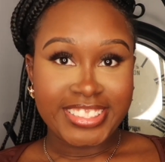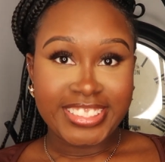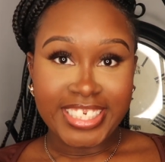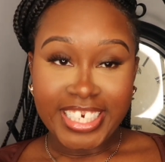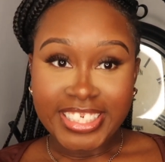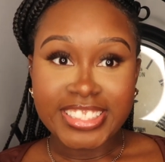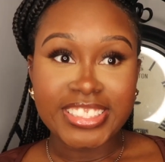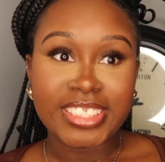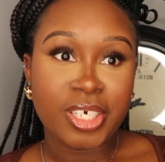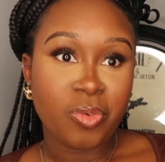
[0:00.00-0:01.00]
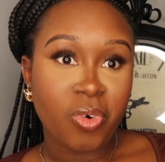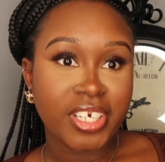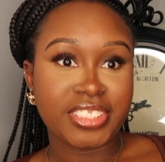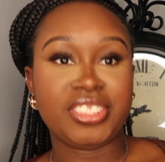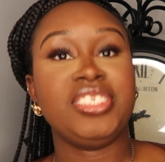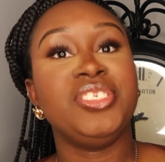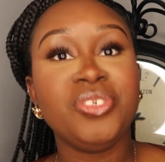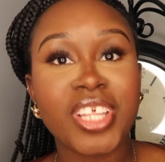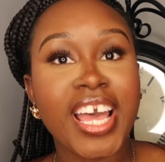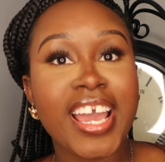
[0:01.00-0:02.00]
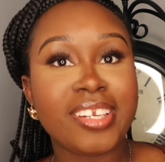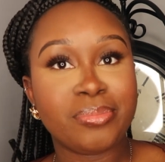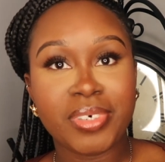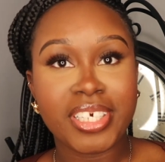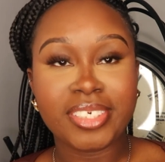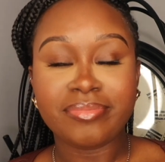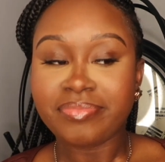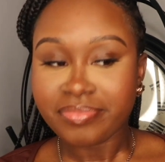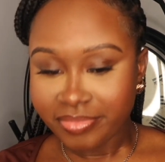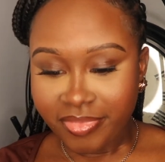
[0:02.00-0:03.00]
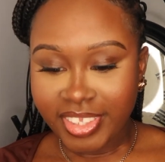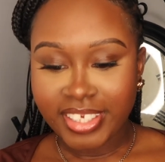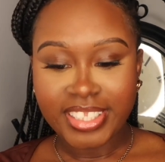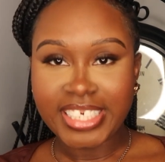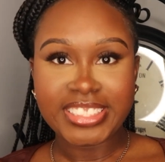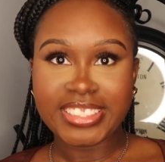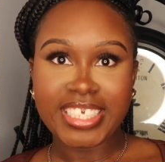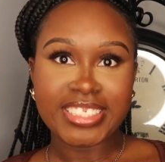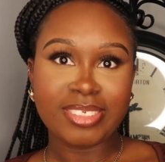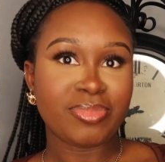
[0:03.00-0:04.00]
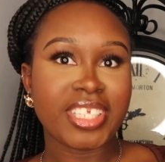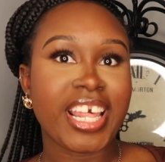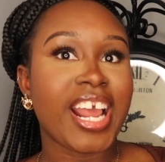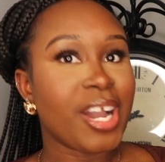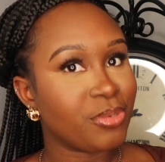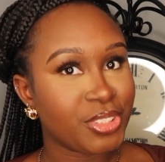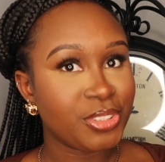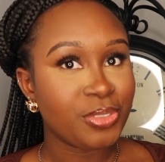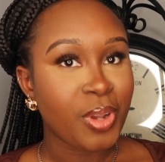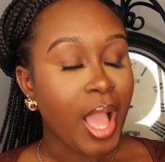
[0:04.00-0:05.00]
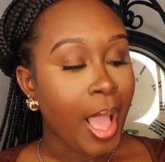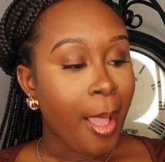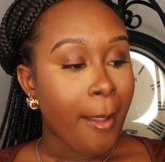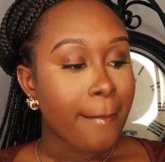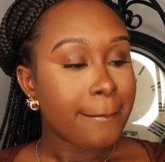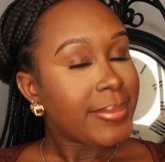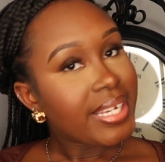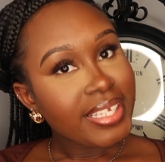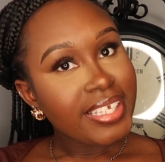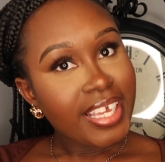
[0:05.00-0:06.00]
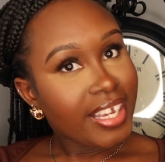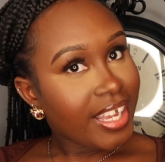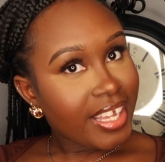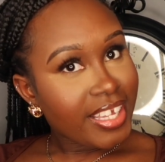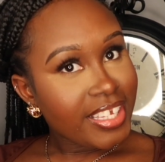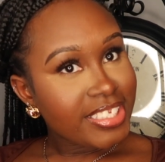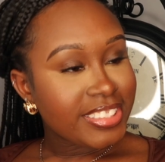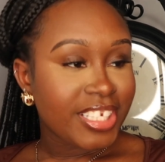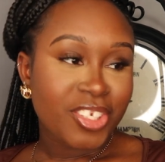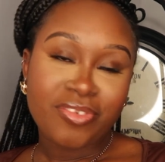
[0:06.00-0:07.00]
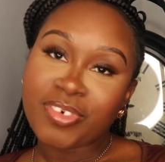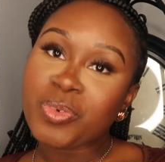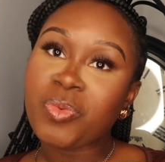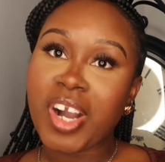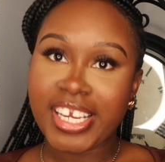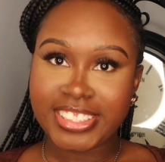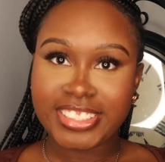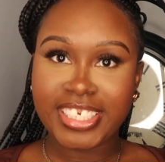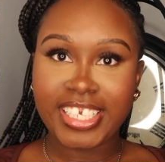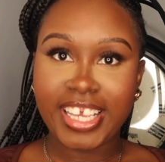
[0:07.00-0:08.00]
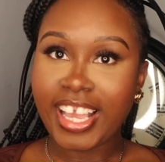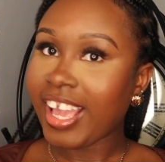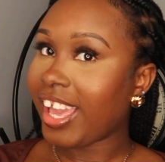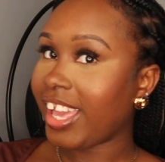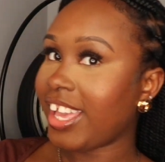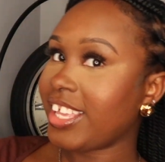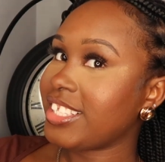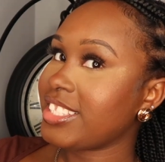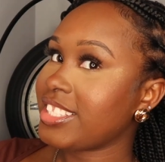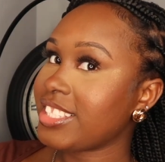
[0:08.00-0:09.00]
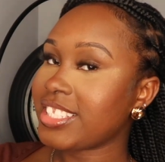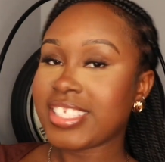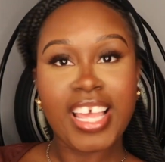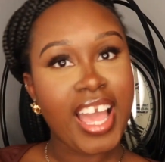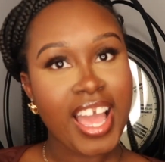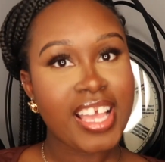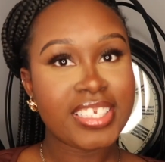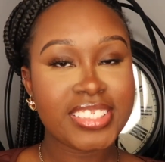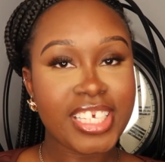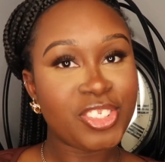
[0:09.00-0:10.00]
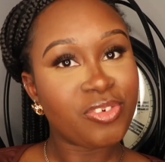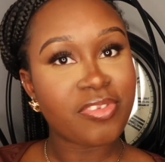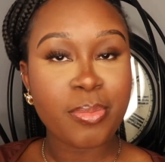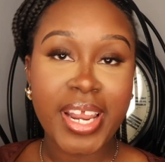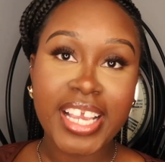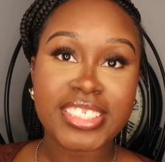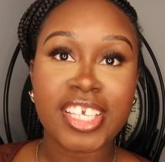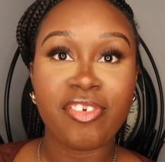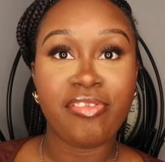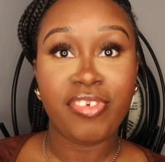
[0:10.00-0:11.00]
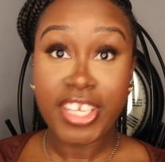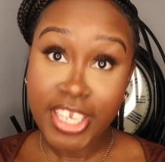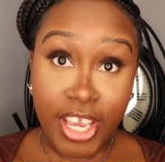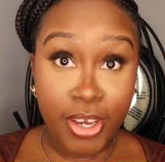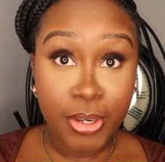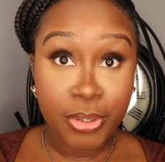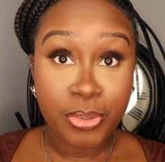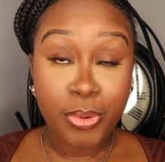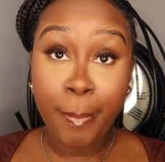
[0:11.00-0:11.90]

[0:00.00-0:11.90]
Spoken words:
does want to do that, but that's just not something that I would do. But yeah guys, thank you for watching and stay tuned for my next video.